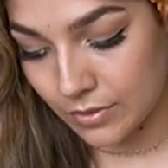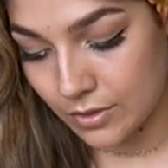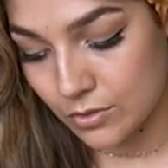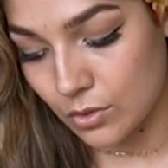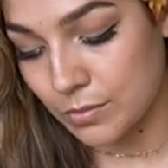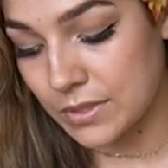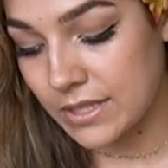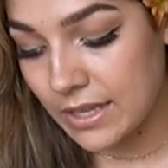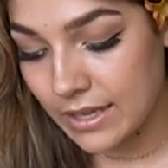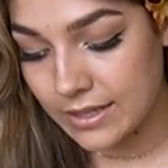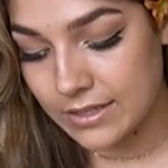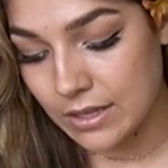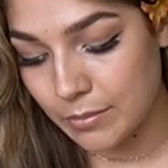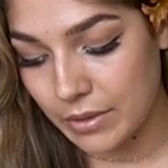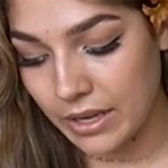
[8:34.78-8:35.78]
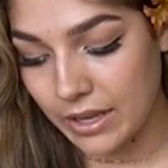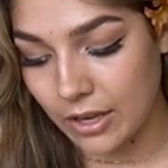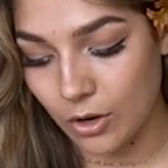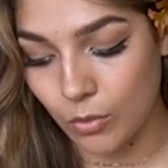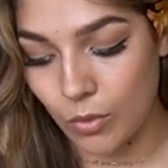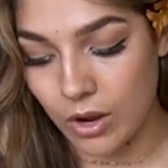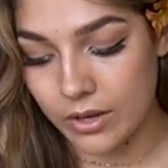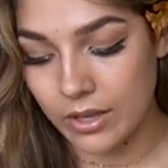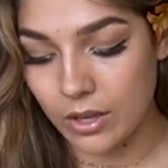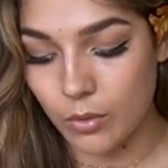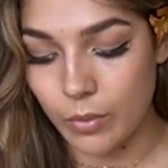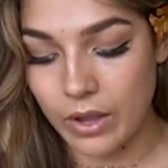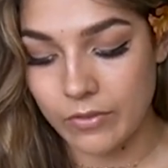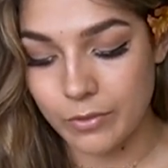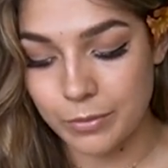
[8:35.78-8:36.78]
So I'm seeing somebody here walking
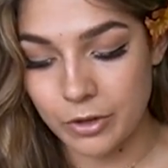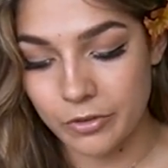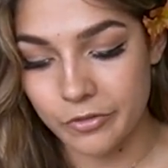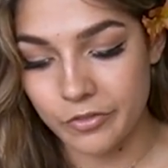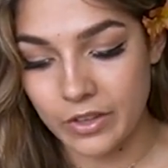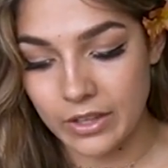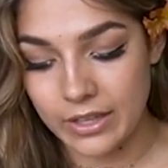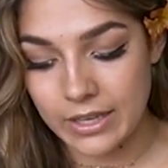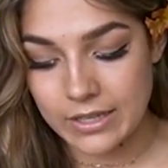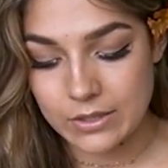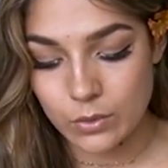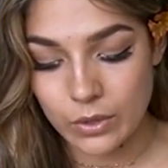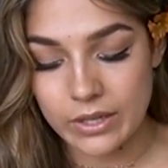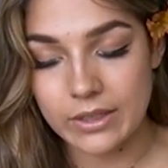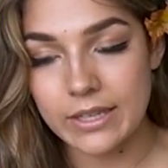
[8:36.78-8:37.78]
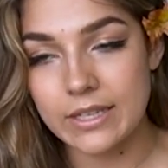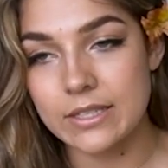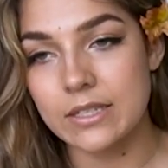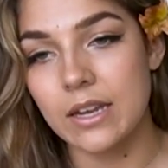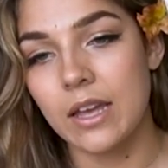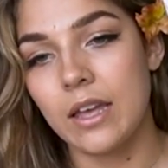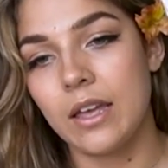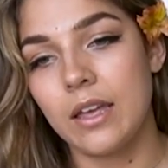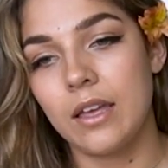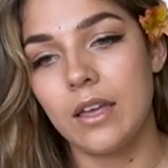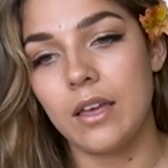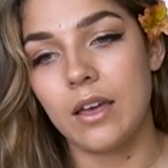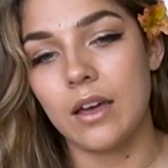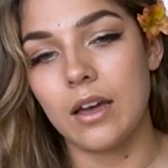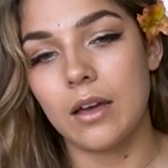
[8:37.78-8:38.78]
away from their feelings, or at least
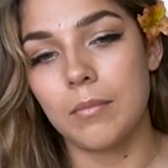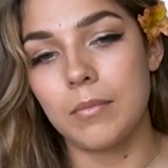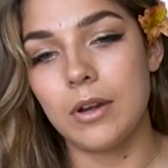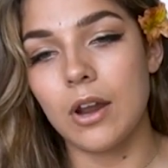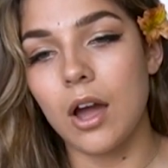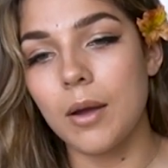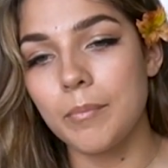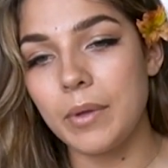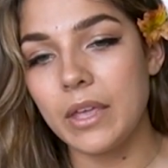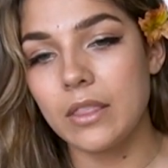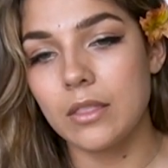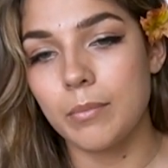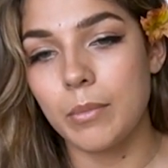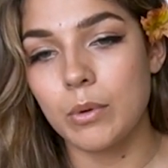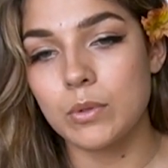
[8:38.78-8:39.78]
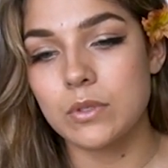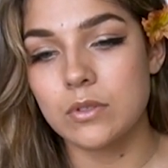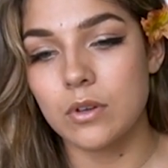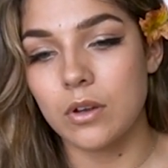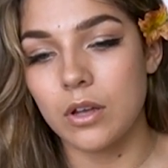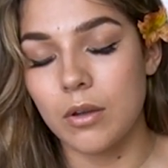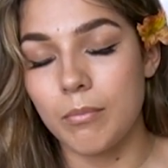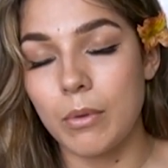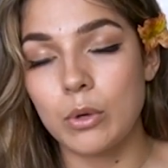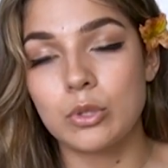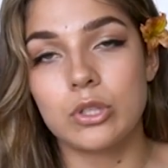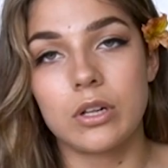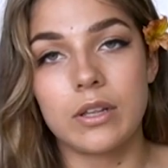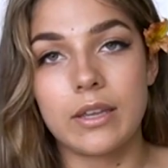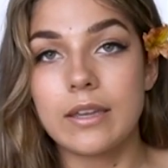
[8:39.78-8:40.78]
not being the most
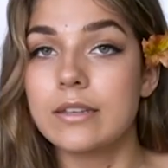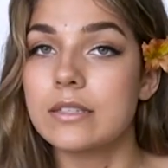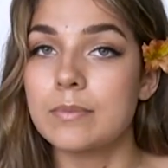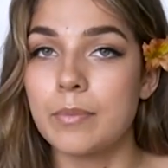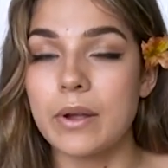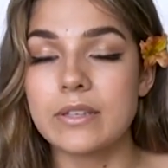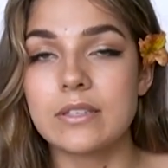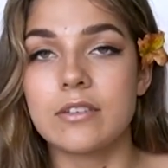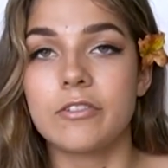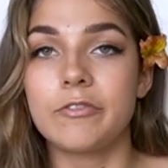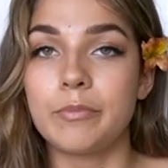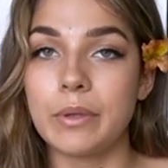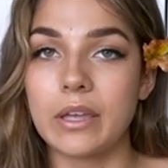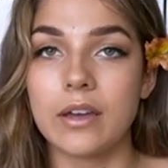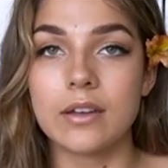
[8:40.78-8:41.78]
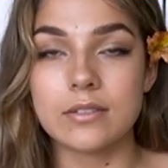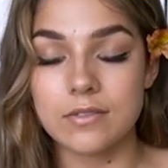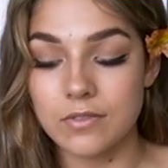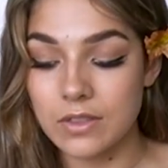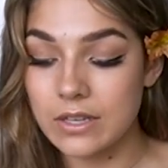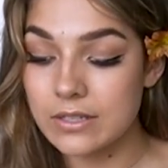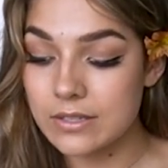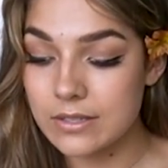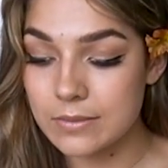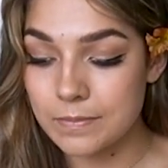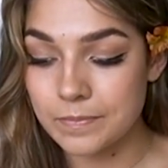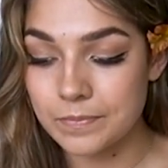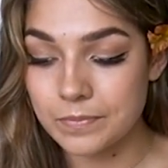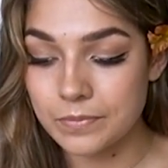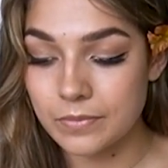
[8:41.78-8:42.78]
emotionally expressive because of this.
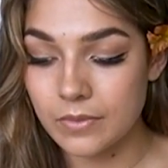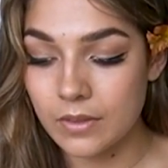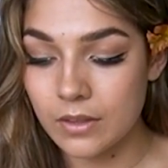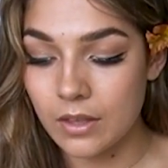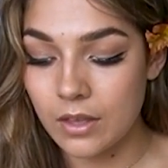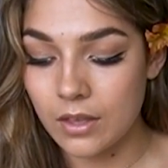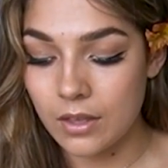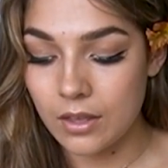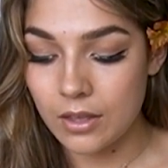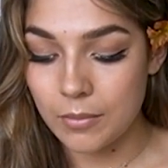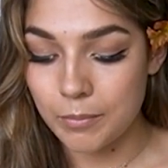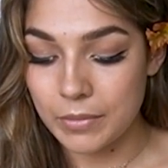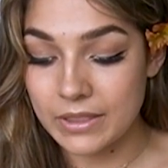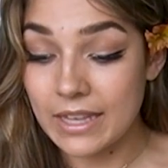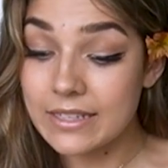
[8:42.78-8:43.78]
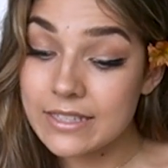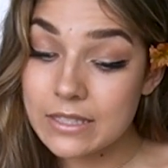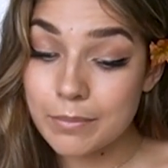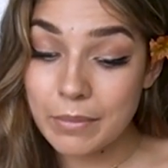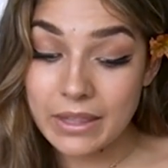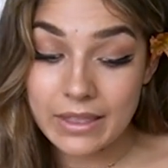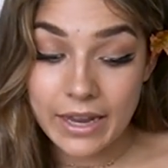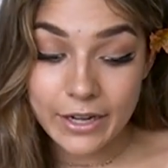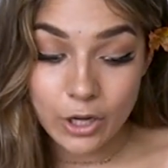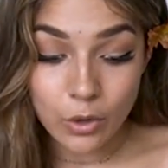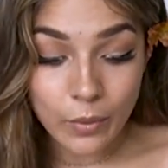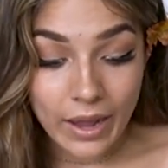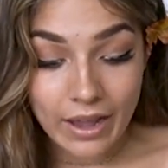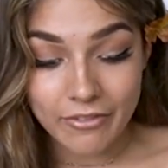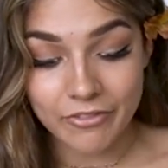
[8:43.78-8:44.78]
But that doesn't mean they
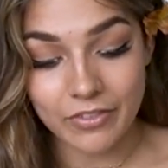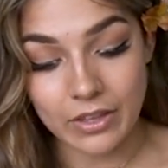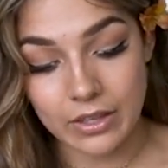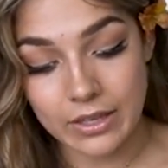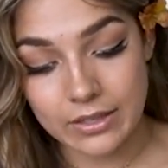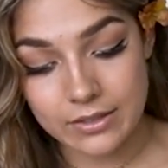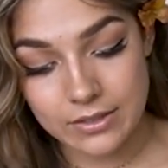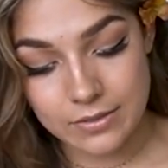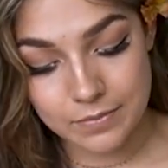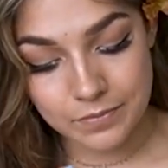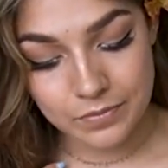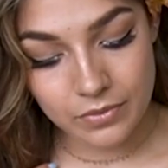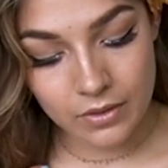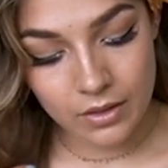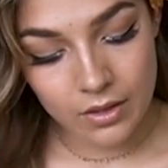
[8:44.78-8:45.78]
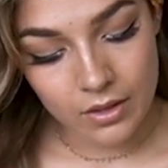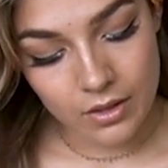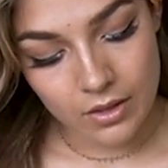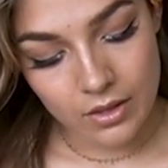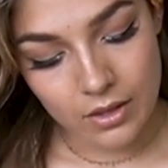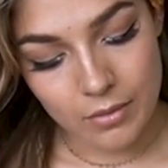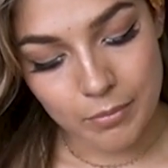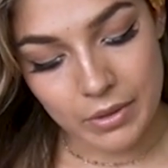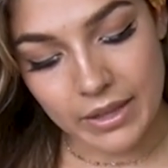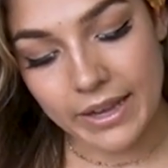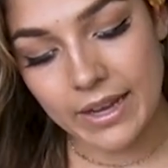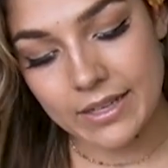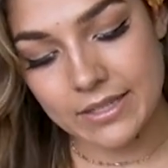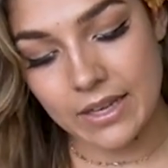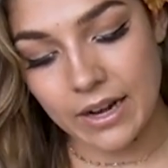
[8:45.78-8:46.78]
don't have feelings. But
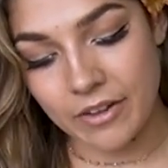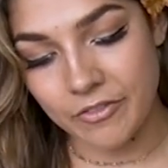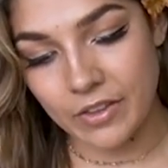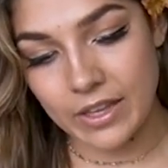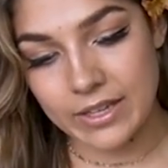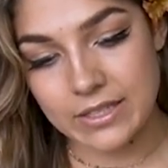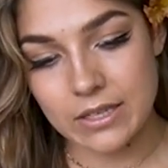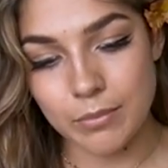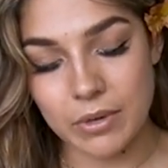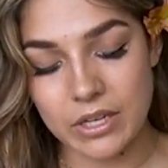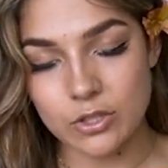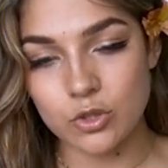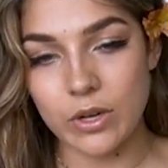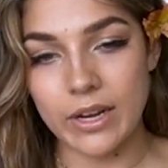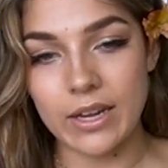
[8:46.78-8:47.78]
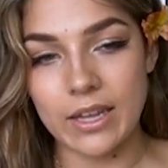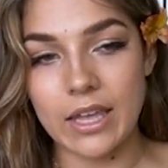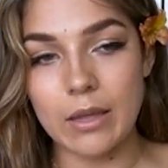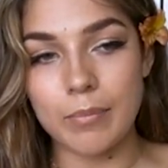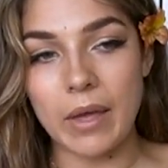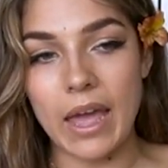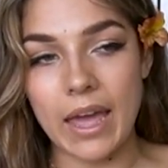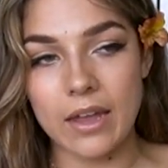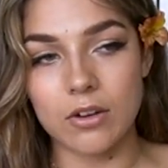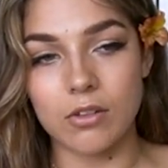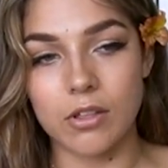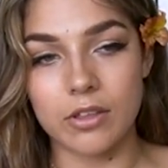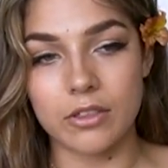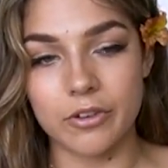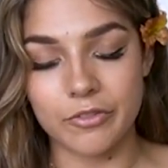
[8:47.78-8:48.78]
like I said, I feel like somebody's trying to keep a
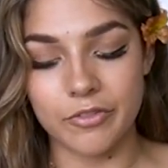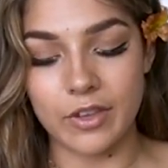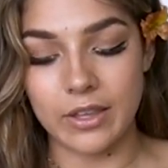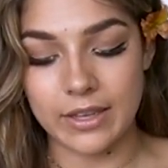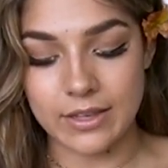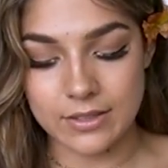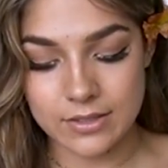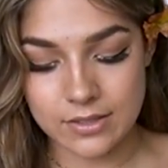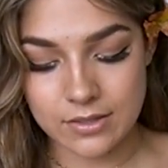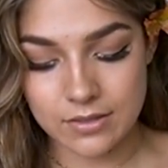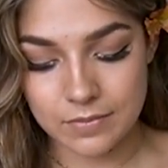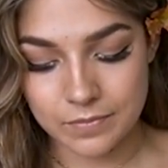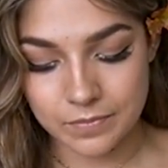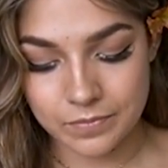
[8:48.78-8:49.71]
handle on their feelings.